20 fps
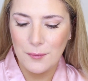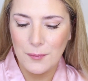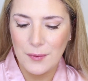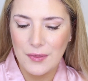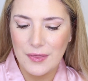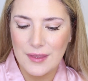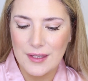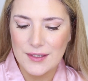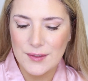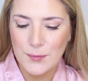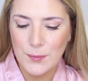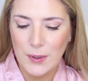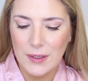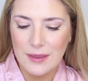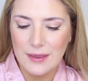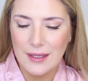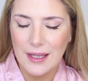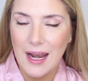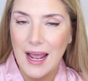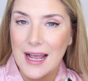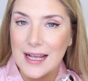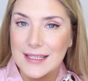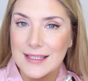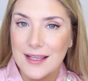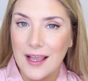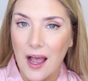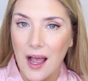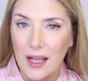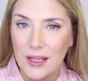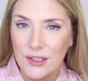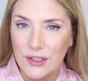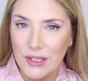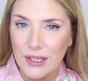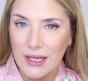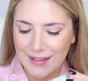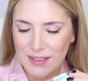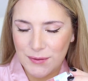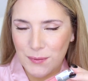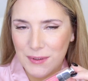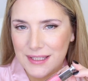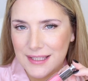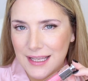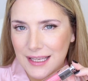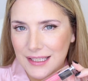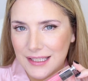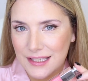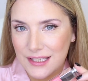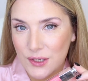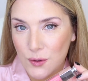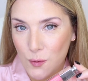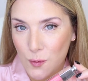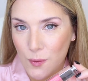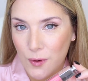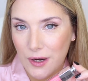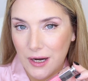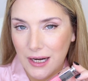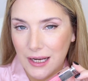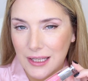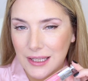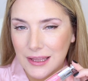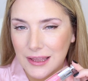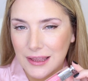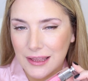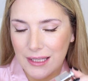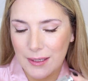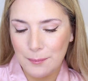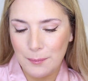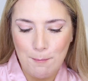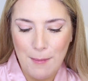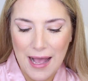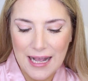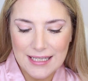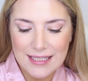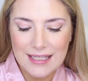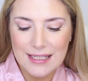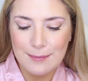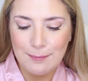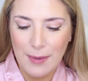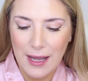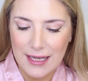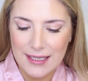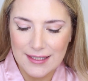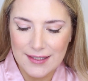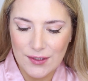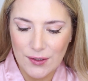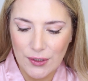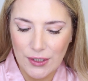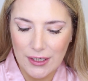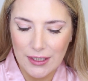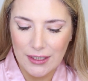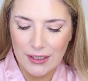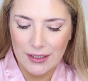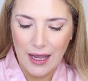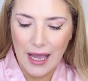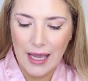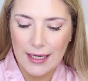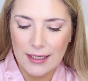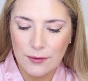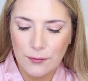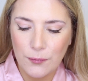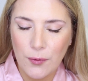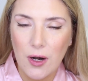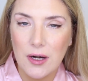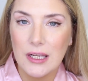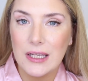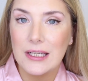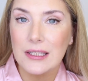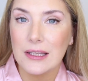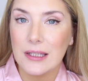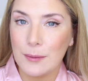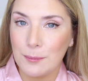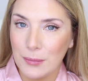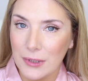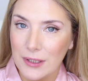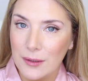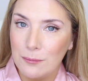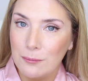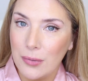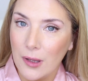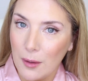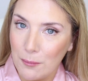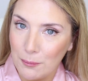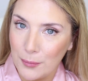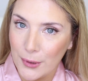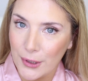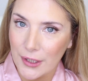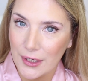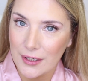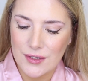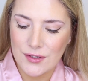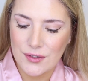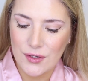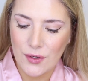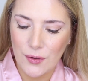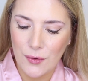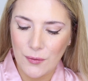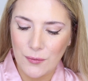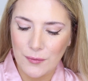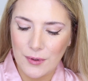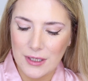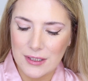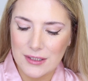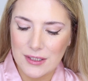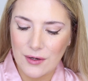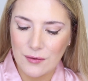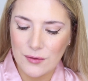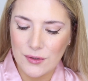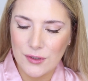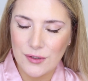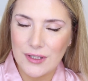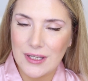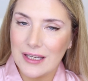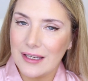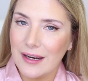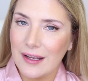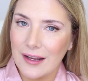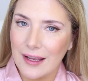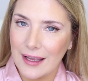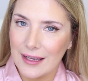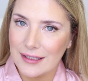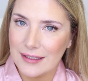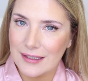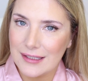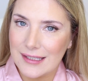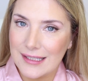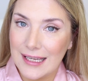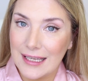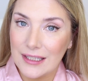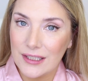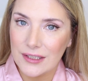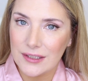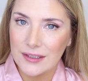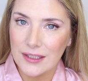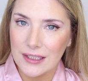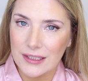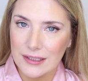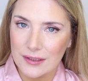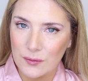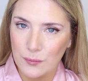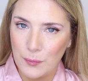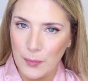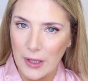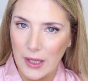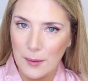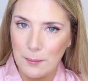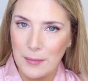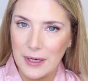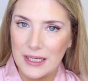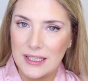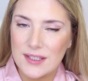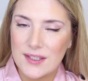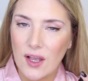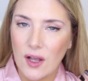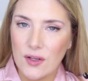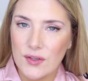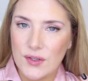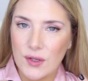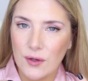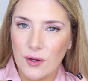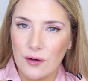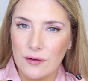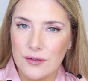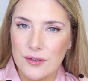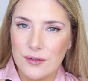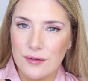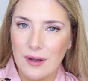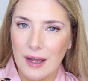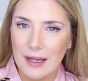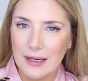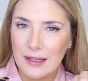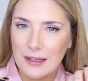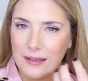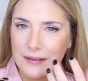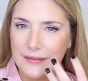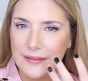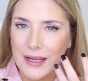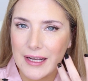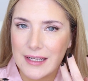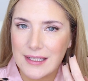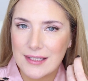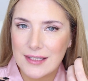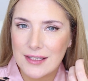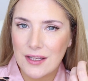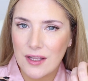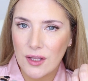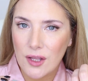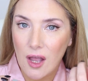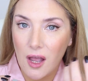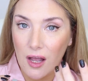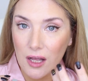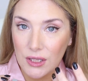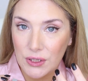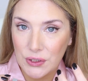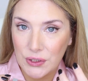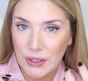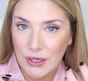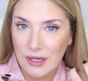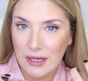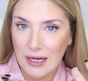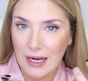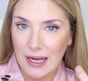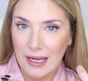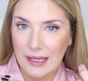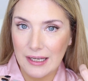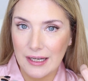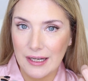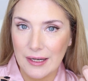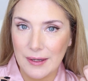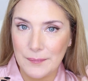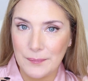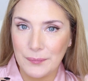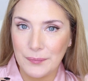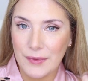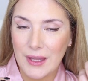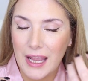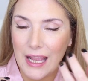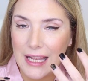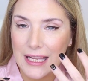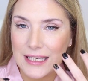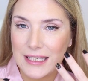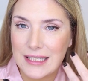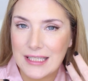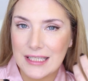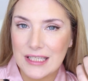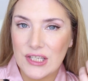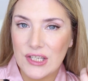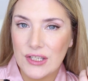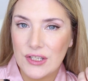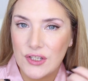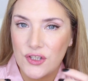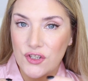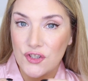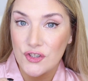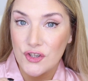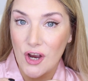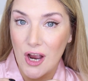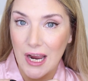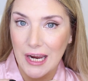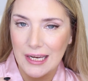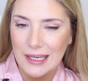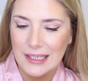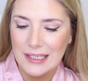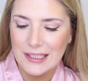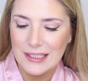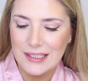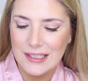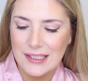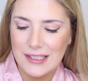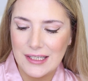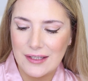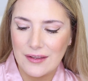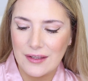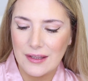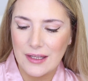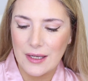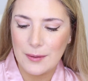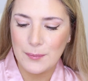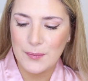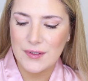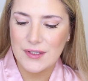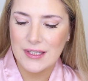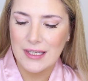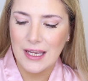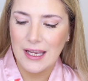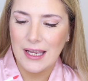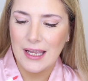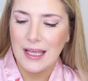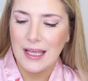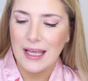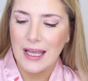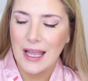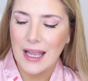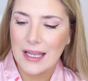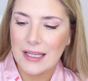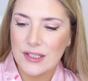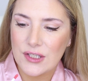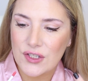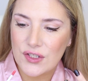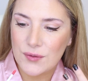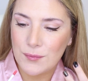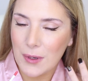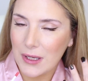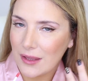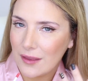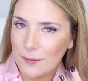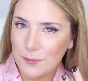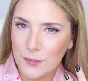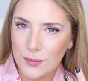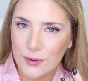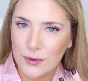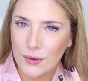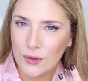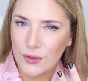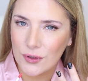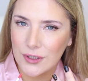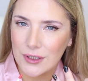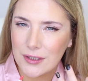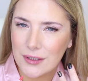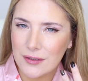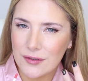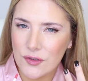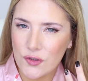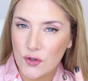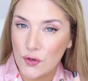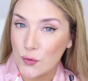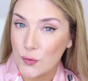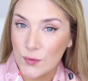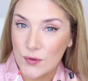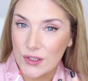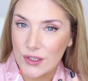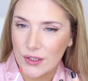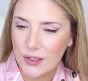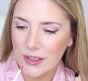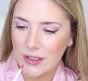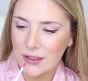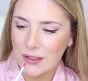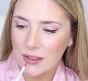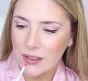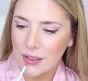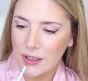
with this one that has color. This one's the Diorshow Lip Maximizer Hyaluronic Lip Plumper. So it's going to yet again tingle a little bit, but it's also going to add a nice color and shine to the lips and just make them look juicier.